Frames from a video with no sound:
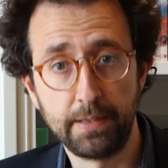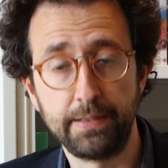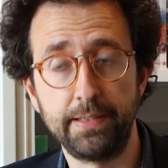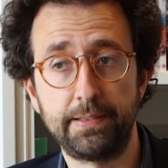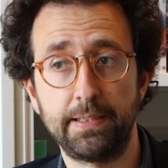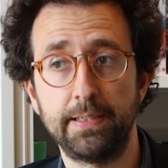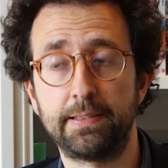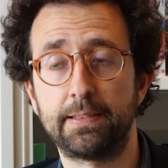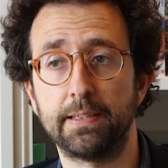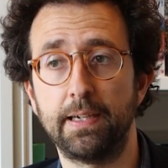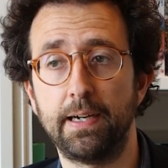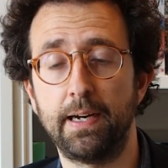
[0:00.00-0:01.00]
This
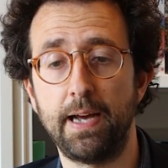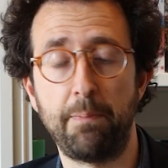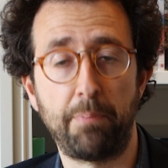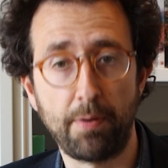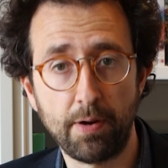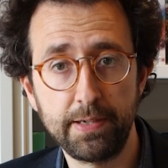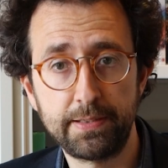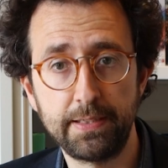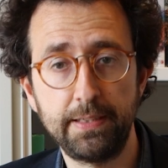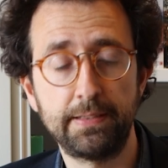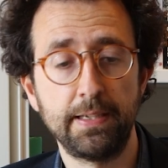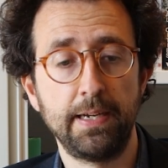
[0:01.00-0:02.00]
is a
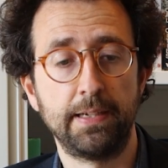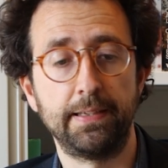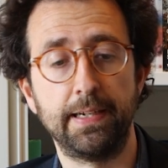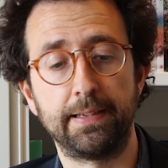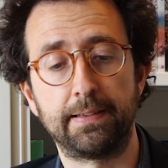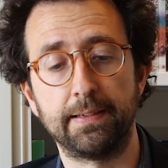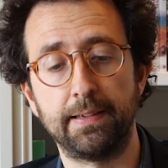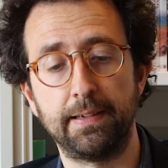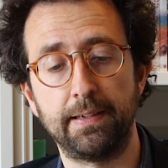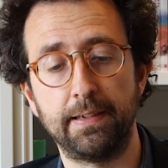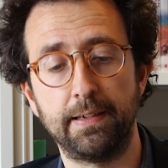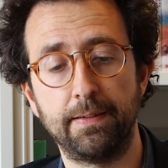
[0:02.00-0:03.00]
policy that
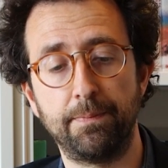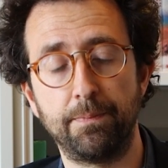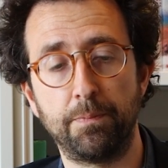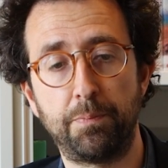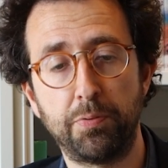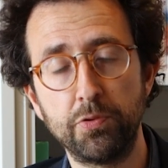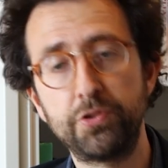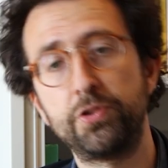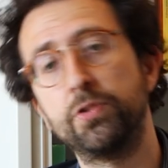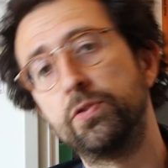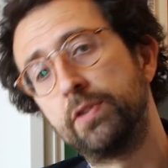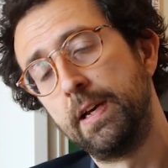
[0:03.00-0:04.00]

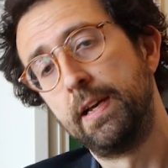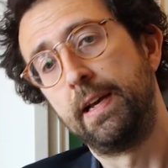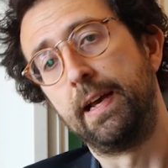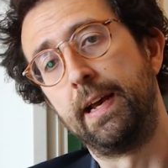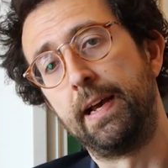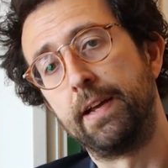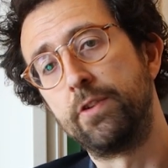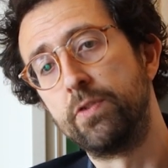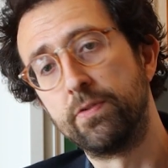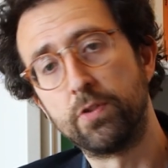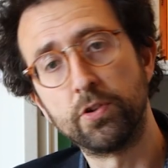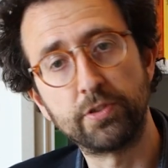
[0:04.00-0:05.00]
pursues a
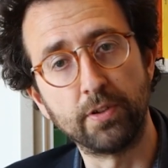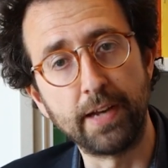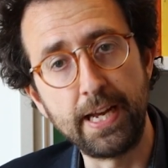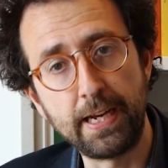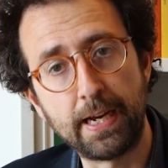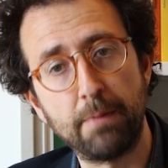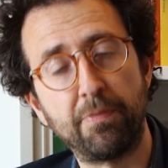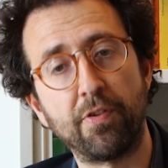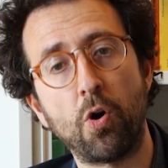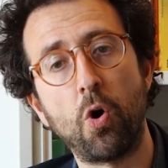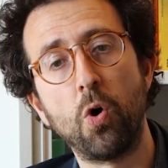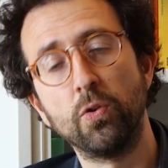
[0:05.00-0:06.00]
universal income
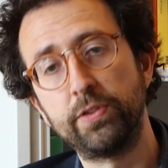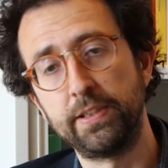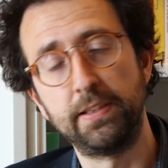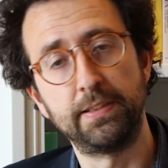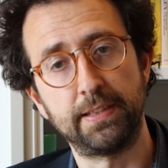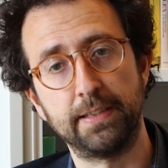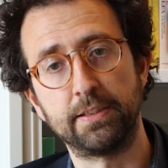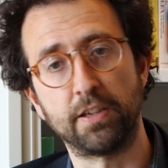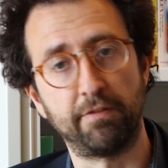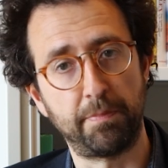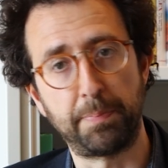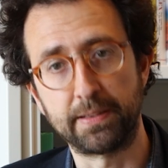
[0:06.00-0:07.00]
for all citizens
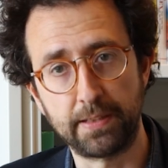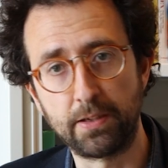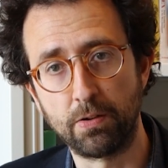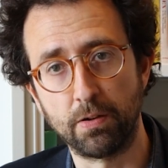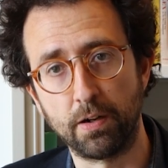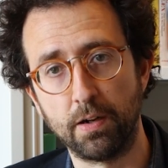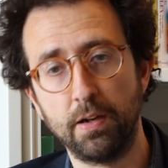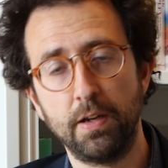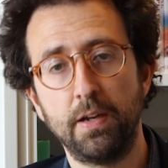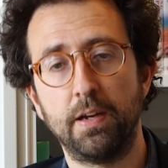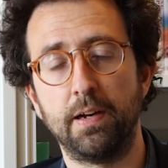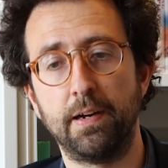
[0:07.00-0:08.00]
of a particular
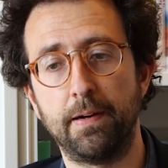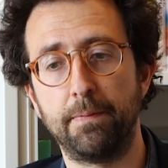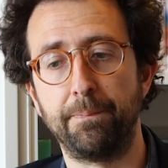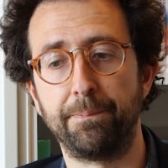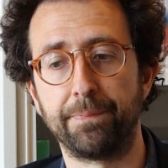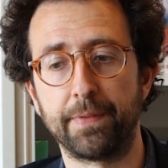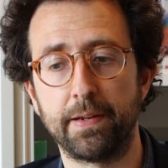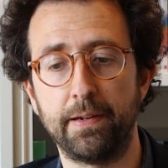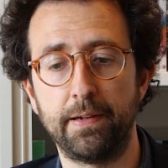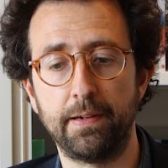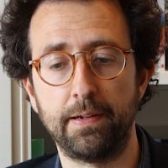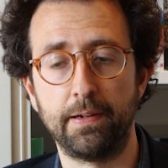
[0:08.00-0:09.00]

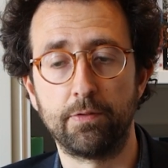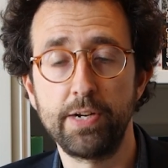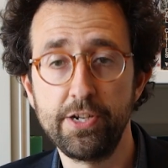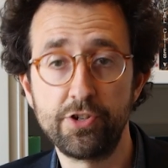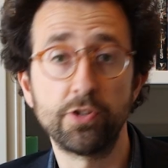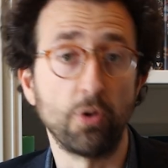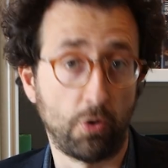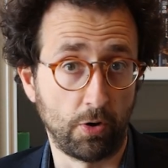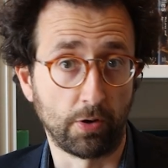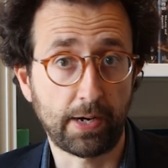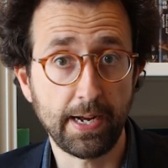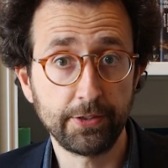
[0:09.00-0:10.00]
region
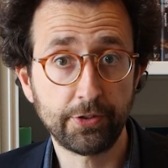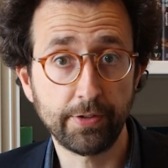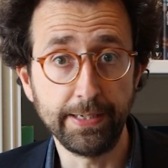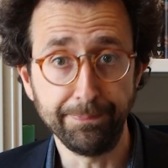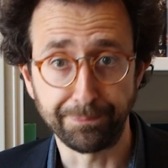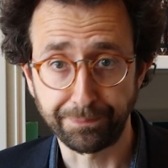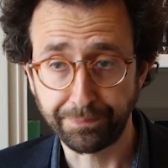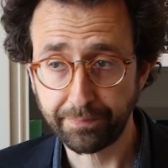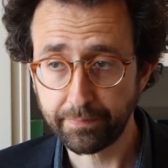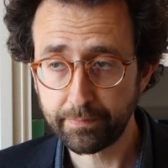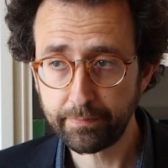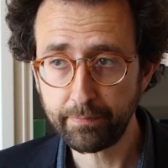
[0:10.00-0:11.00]
or country,
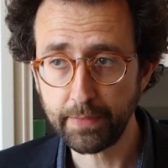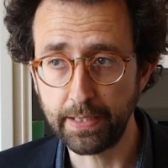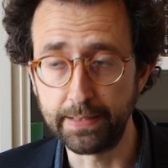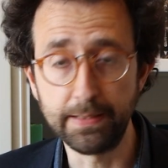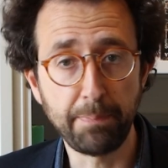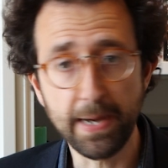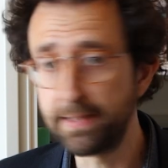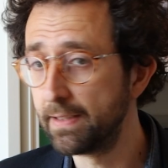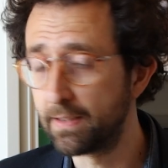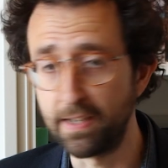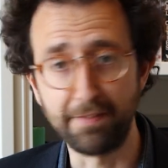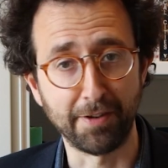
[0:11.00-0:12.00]

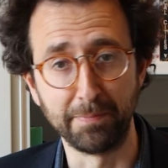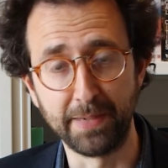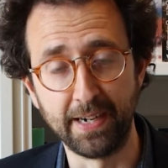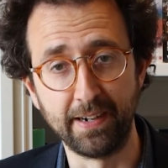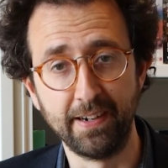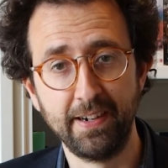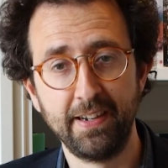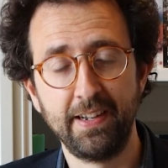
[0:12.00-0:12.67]
independently from their